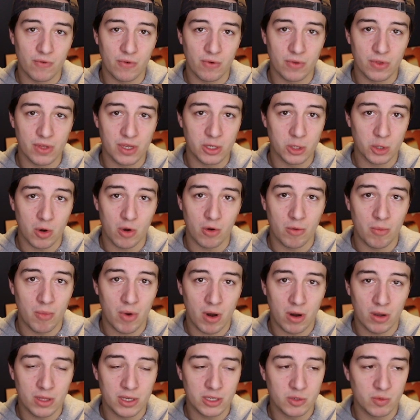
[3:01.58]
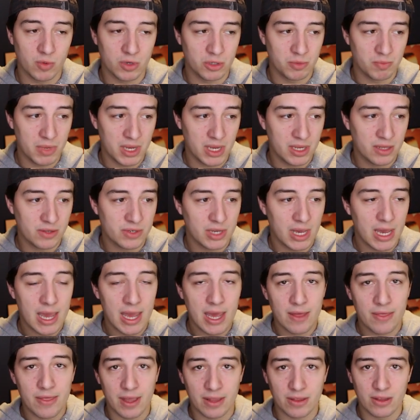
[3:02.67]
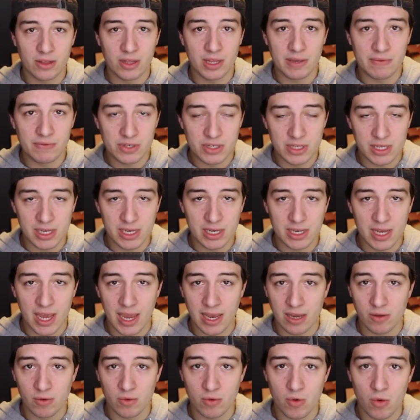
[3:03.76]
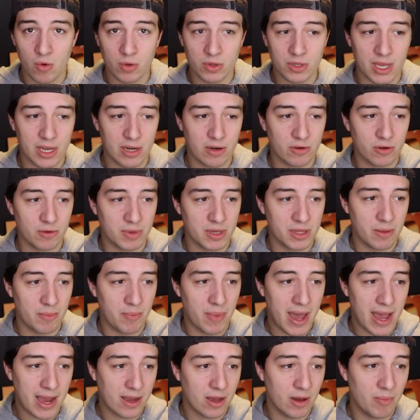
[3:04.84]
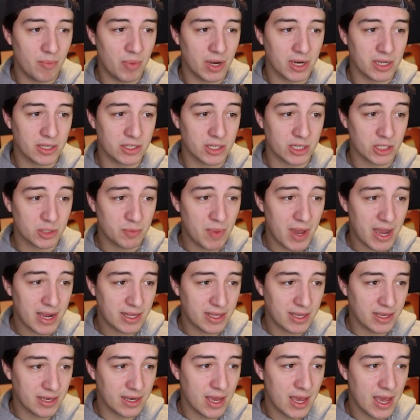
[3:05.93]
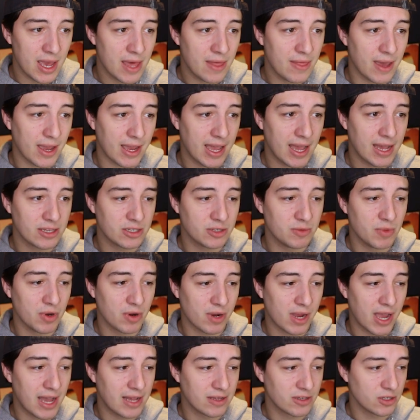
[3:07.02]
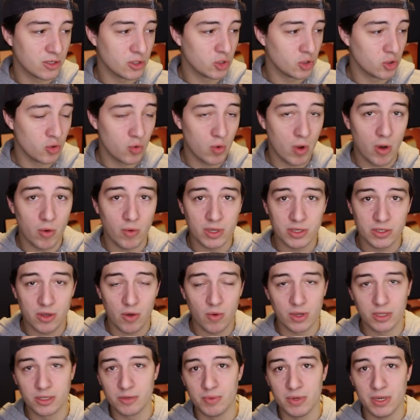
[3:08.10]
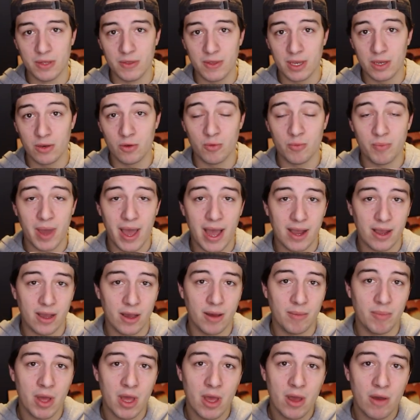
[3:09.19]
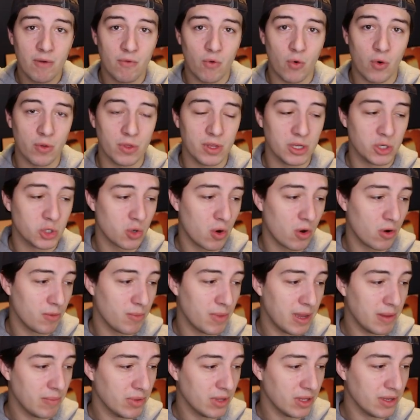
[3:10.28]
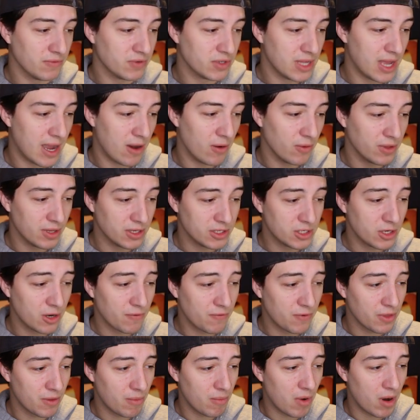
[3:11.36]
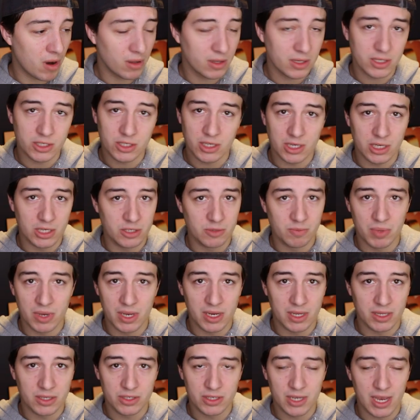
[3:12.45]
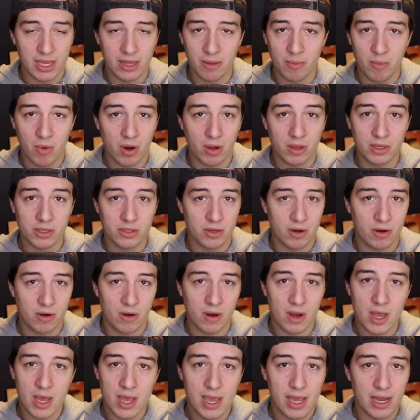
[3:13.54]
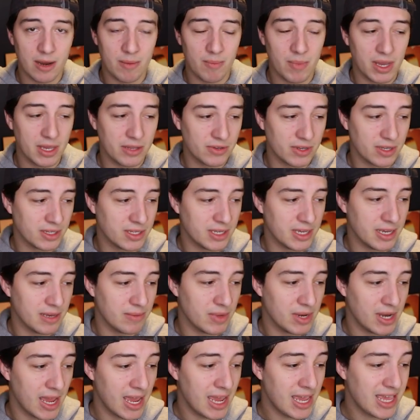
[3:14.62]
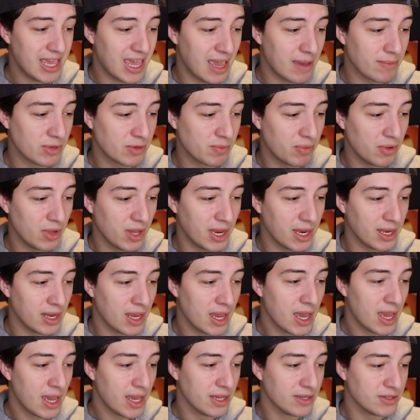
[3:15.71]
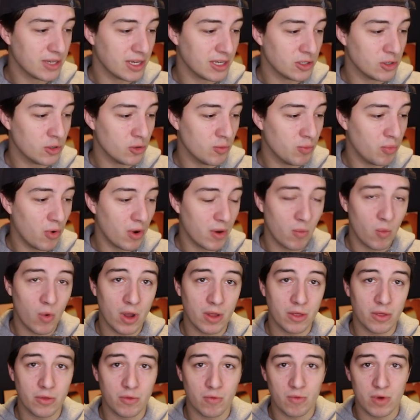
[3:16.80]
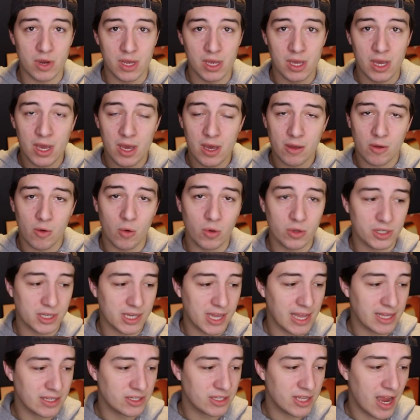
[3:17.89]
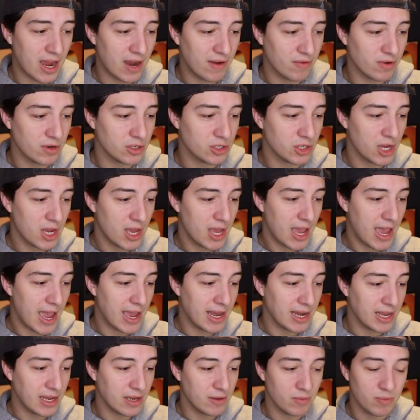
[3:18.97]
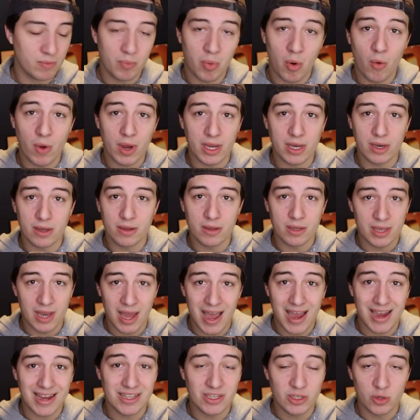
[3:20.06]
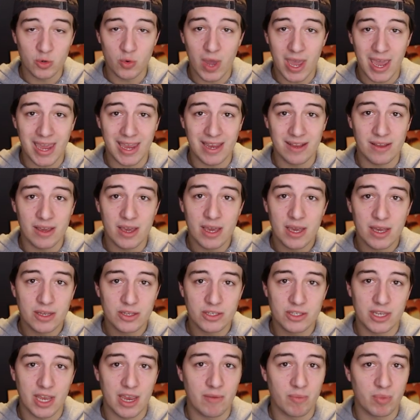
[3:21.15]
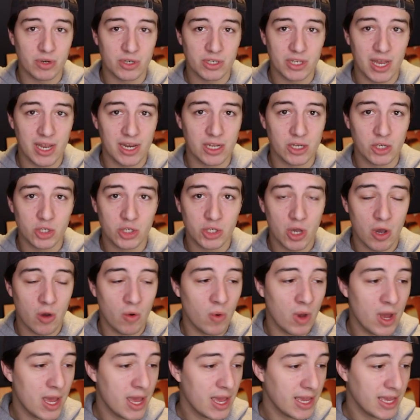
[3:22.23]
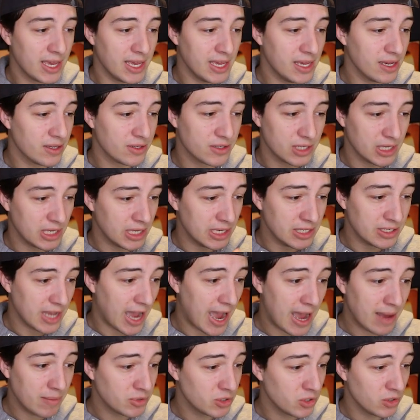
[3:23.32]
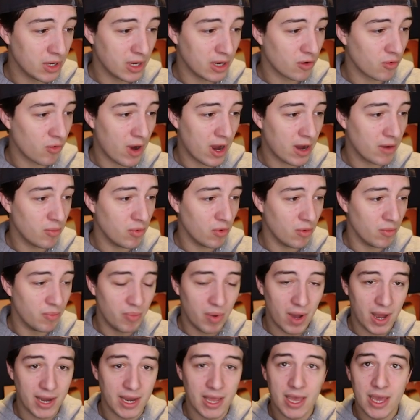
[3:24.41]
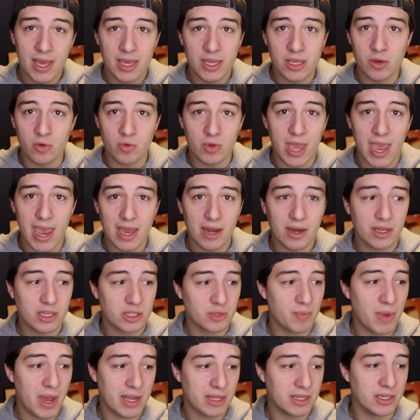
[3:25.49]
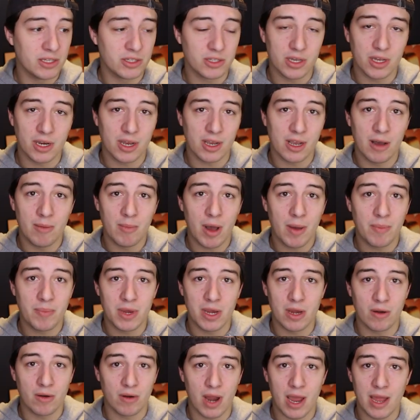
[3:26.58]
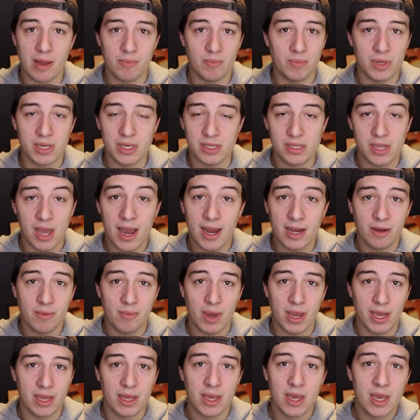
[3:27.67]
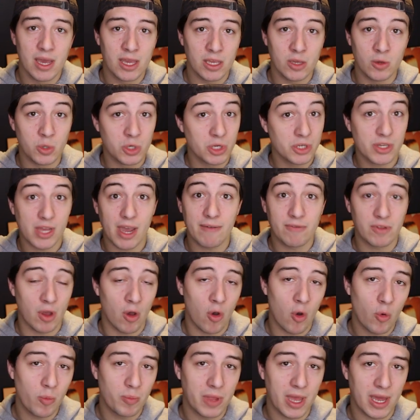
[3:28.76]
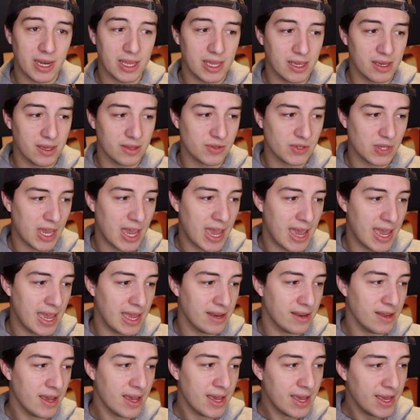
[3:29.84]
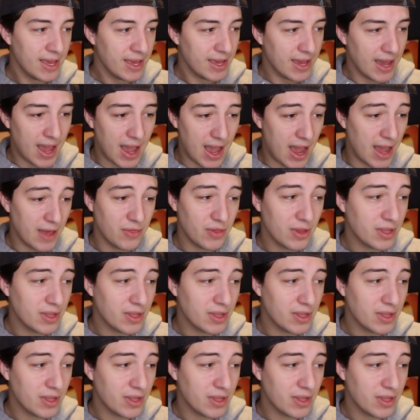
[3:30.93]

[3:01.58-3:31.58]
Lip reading: for the Toronto Marlies, which means that the Leafs need a new goaltender to be the backup, but it's expected that Kasimir Kaskisuo is going to be the new backup for the Toronto Maple Leafs. Now, this year for the Marlies, he's been insane. The Marlies are an amazing team. In 8 games played, he's a 2.13 goals against average and a .928 save percentage. So he's absolutely incredible, but you can't expect he's going to come up here and be dynamite. You just have to hope that he is. And I